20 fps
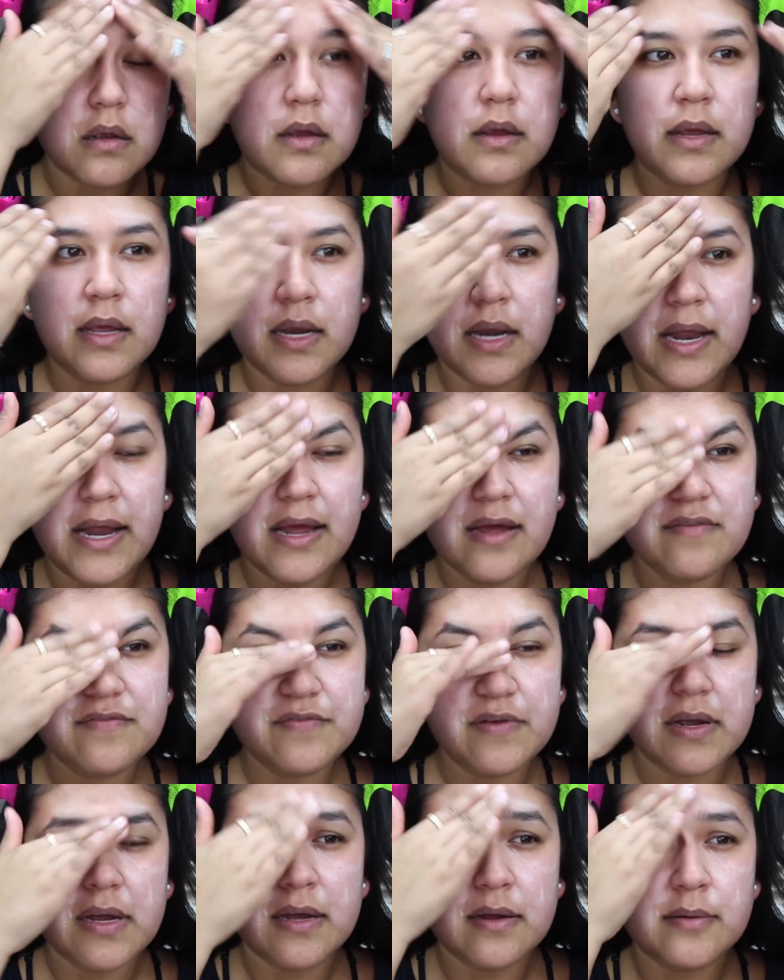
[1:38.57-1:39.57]
And I
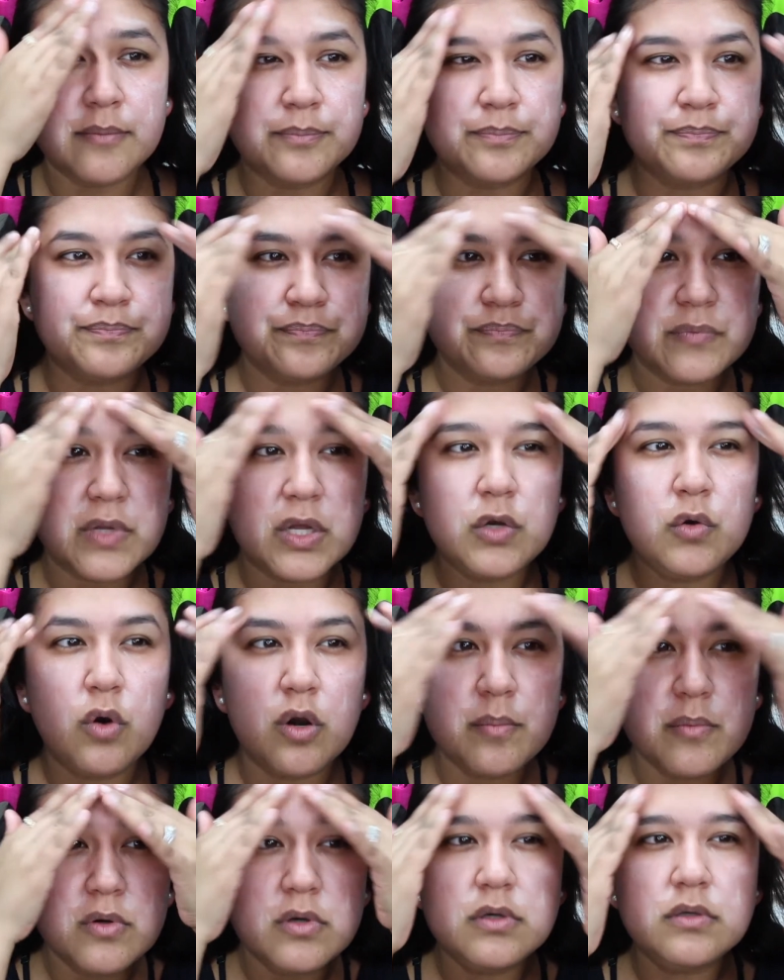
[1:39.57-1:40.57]
have
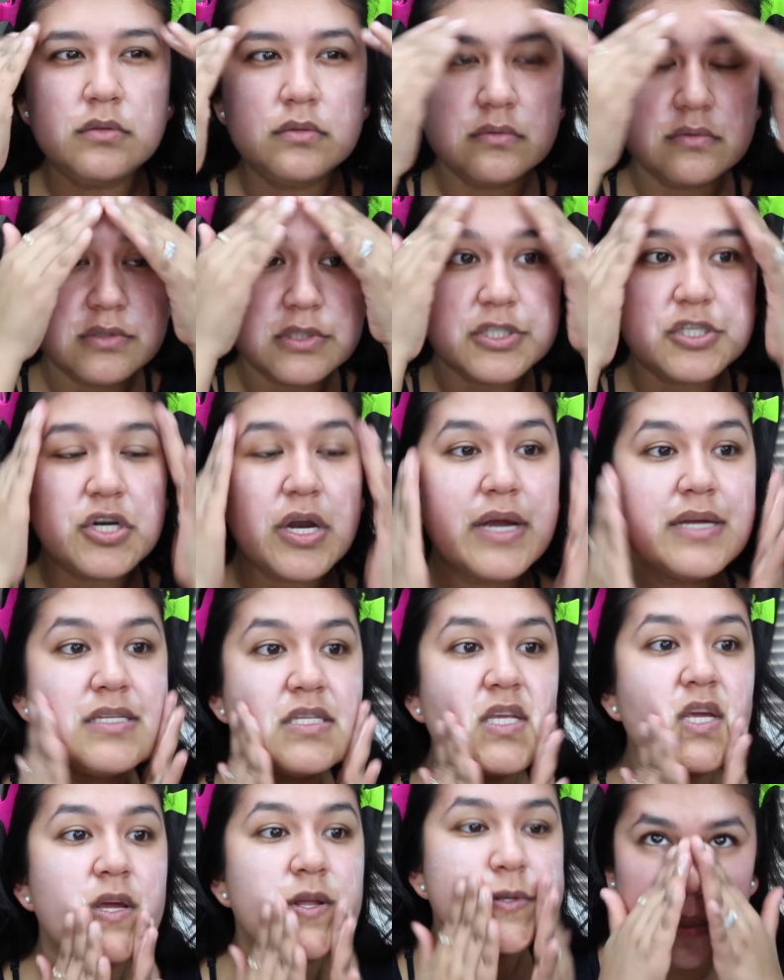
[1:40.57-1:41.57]
normal to dry
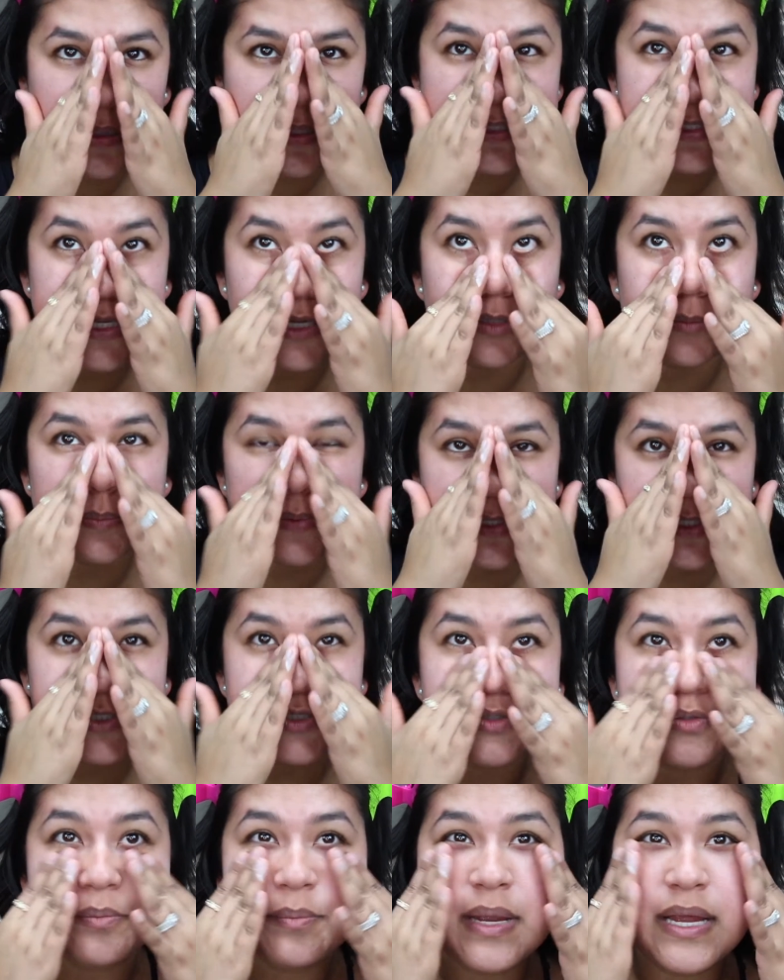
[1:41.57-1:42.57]
skin. This helps
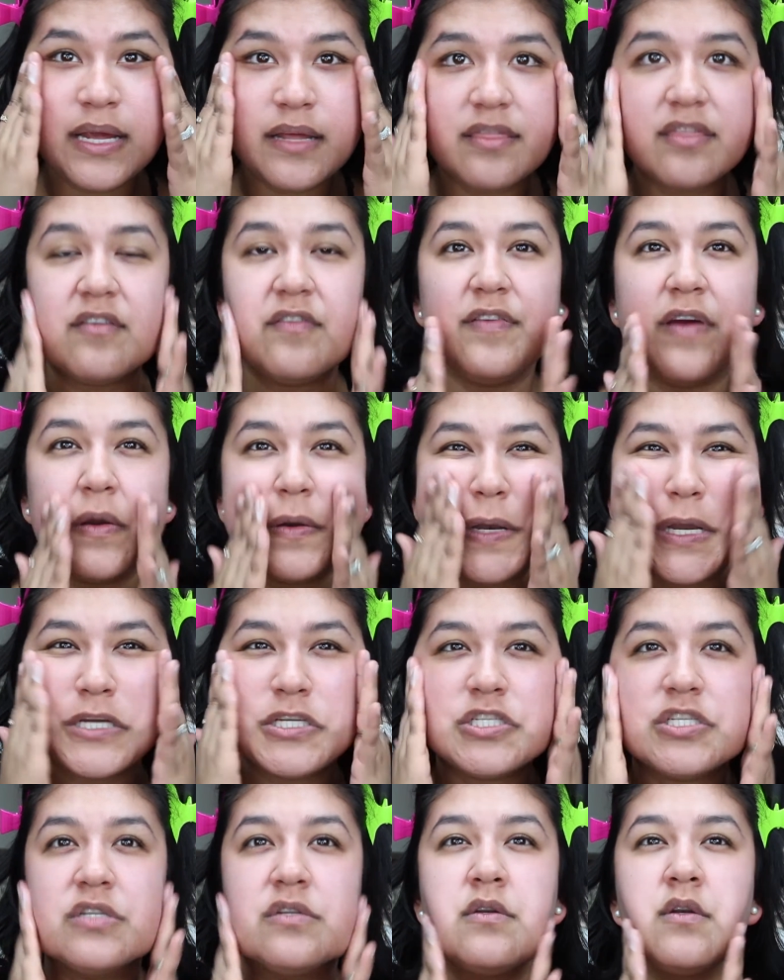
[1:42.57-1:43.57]
to make the
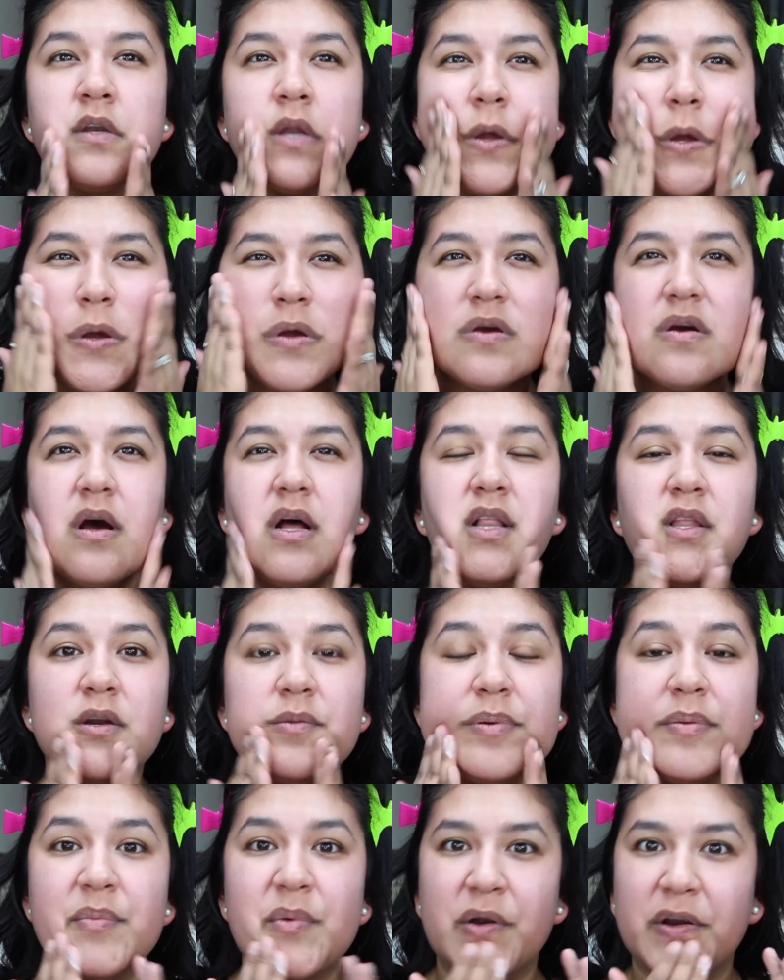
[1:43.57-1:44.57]
foundation a
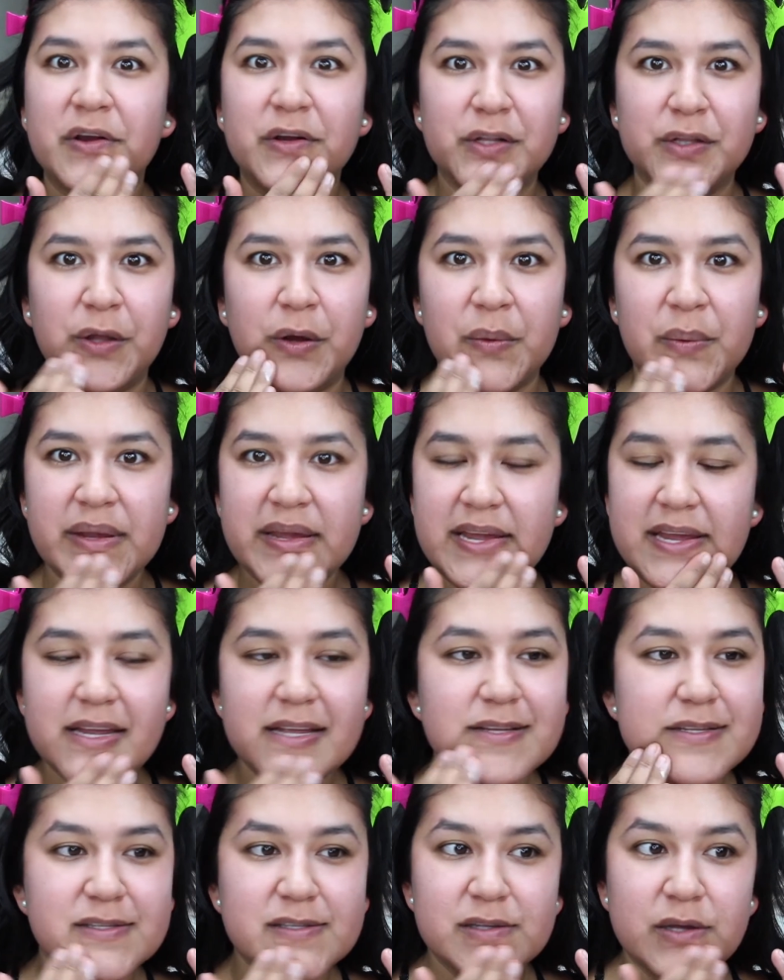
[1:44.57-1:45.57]
little bit more glowy,
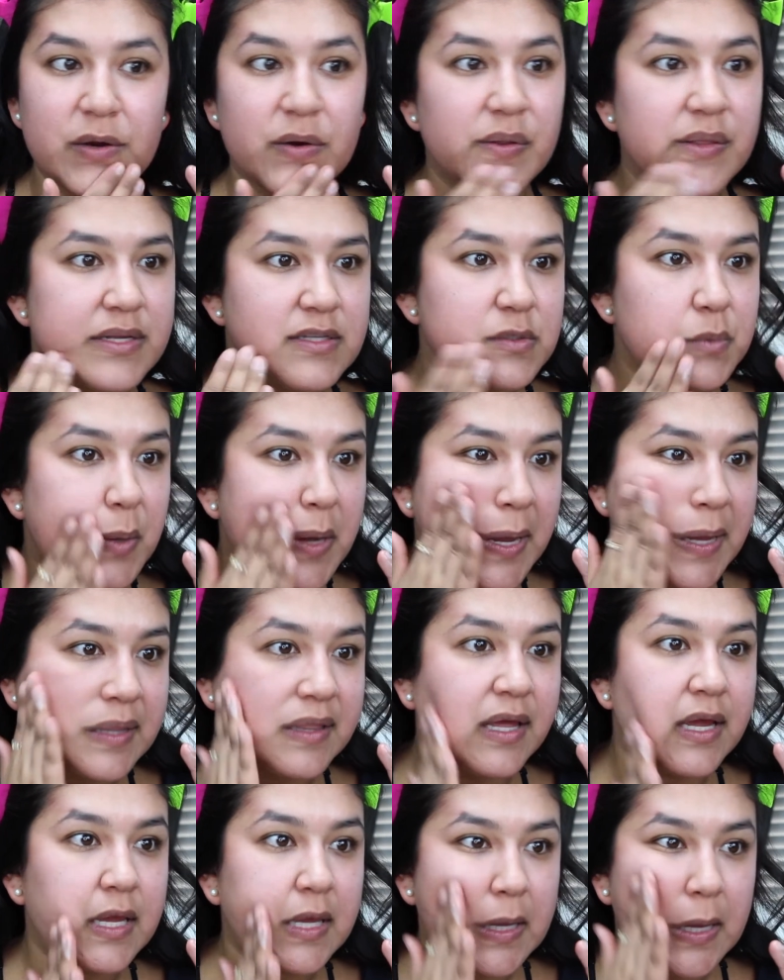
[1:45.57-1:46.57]
so that's why I
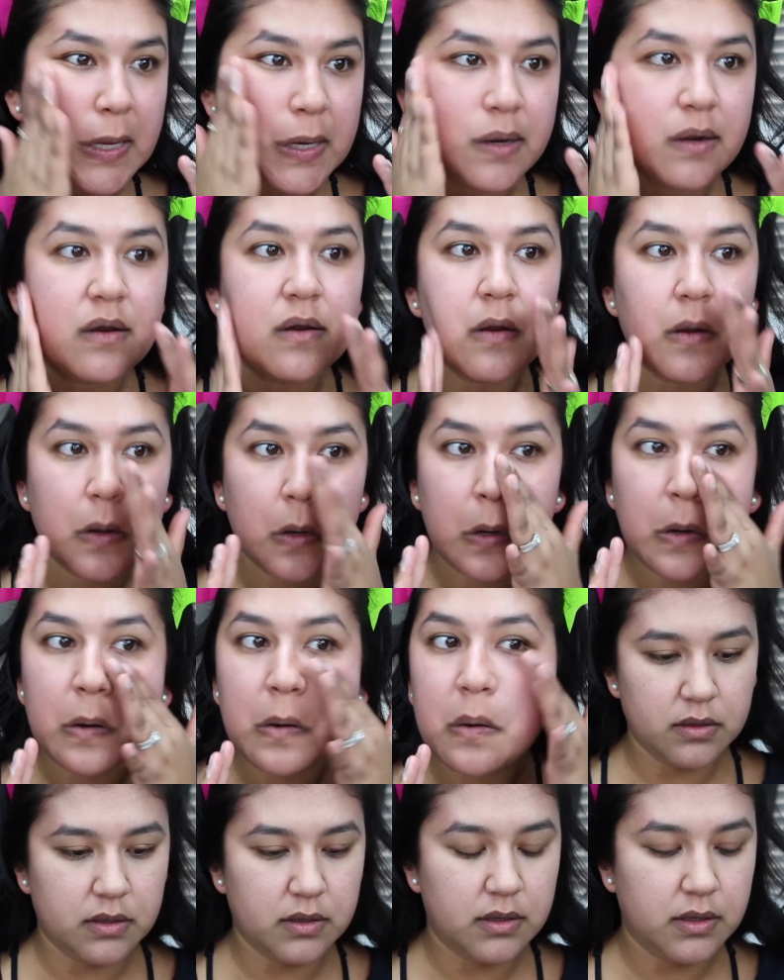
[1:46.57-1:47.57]
like it.
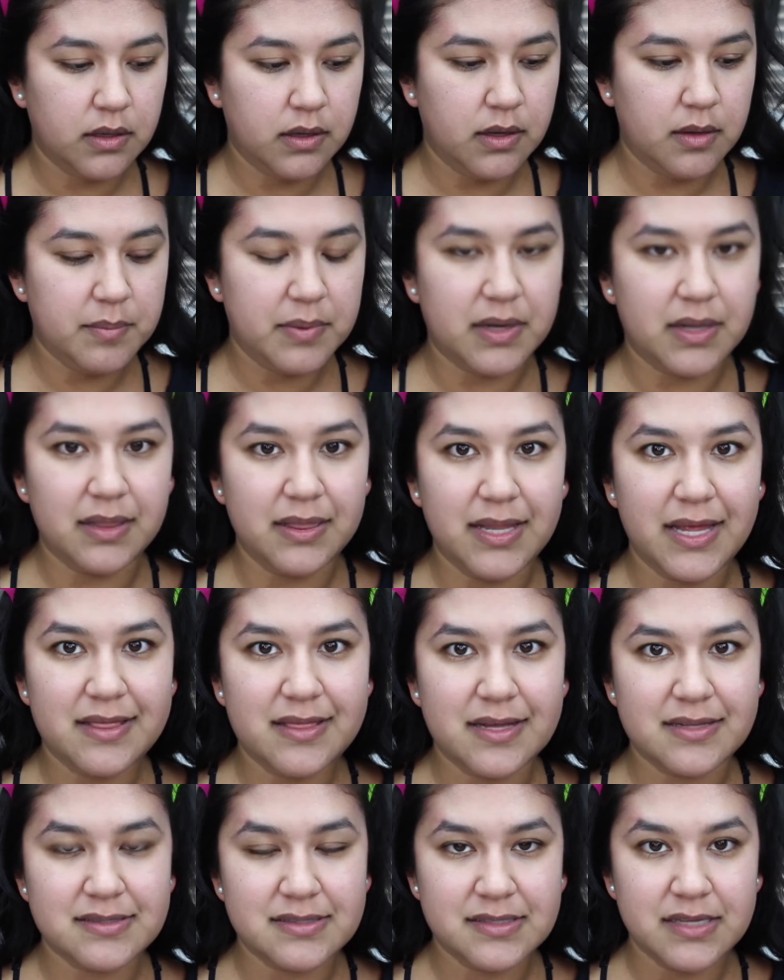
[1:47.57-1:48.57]
Okay, I'm gonna let
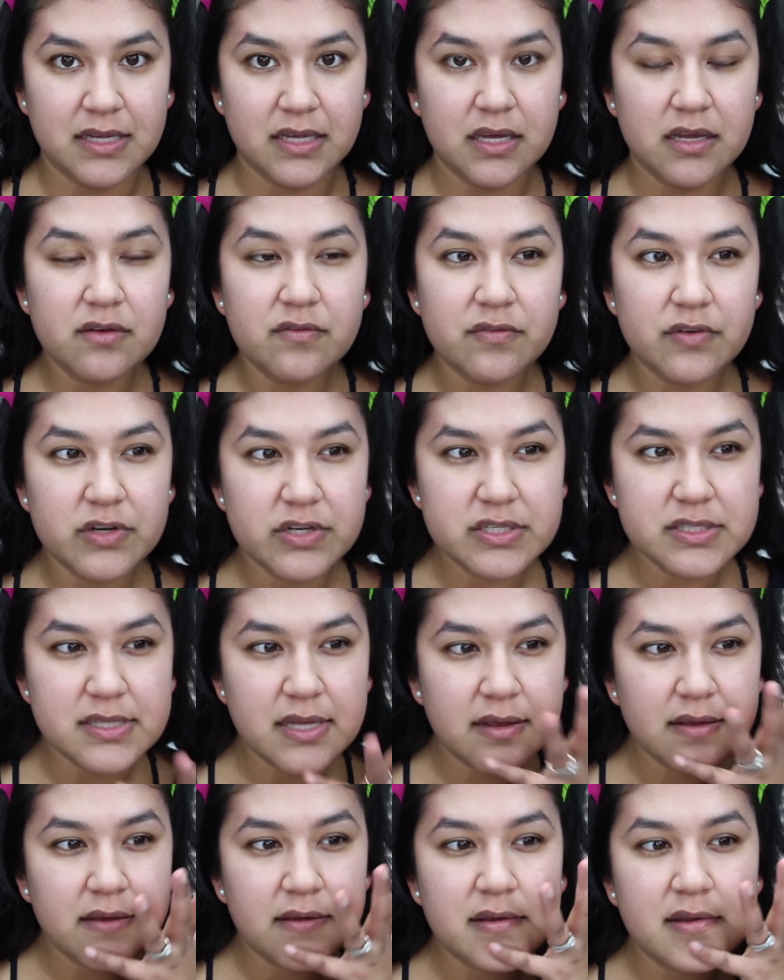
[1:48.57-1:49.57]
that sink in for a
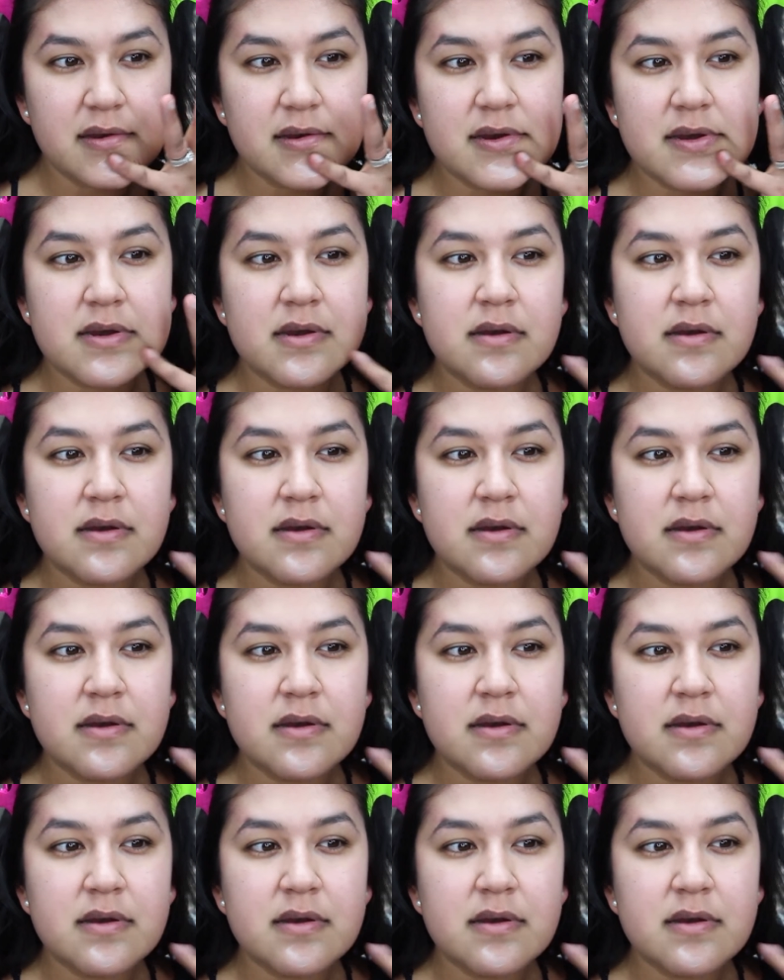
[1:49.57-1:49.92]
second.